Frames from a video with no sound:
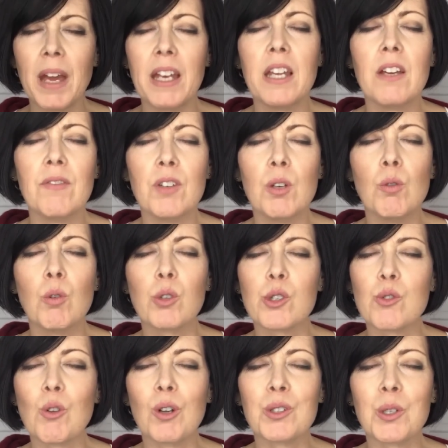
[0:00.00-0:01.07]
for many of you who
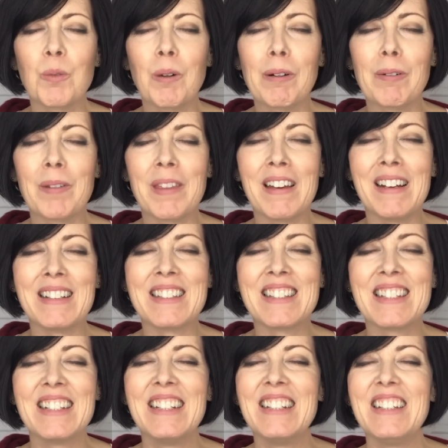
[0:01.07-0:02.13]
are drawn to work with
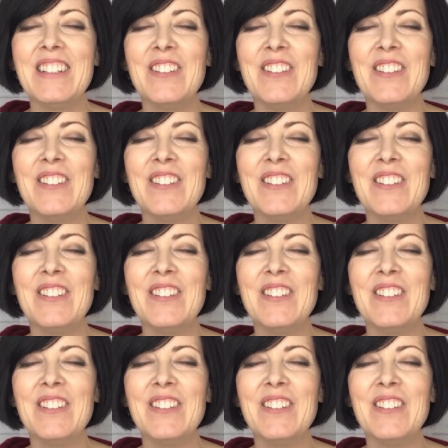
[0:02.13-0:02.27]
us,